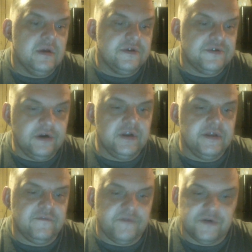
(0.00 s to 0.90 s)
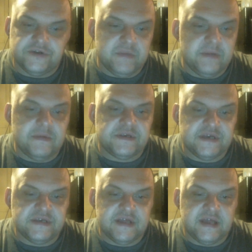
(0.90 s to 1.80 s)
Certainly, the First Amendment
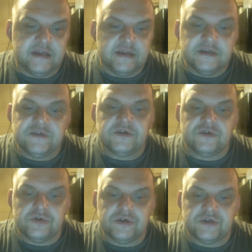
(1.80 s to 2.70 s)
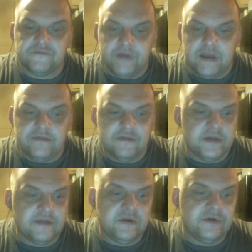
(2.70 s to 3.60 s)
says that in institutions of faith
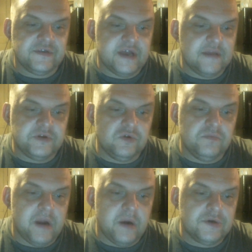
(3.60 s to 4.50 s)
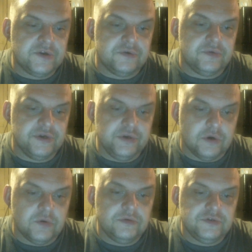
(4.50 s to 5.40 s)
that there is absolute power to,
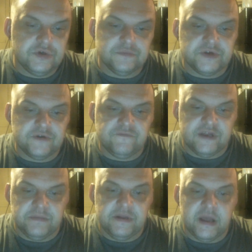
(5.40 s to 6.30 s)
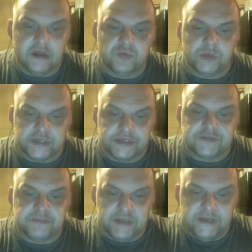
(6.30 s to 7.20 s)
to observe deeply held
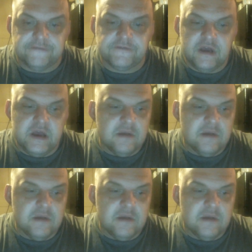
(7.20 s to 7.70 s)
religious beliefs.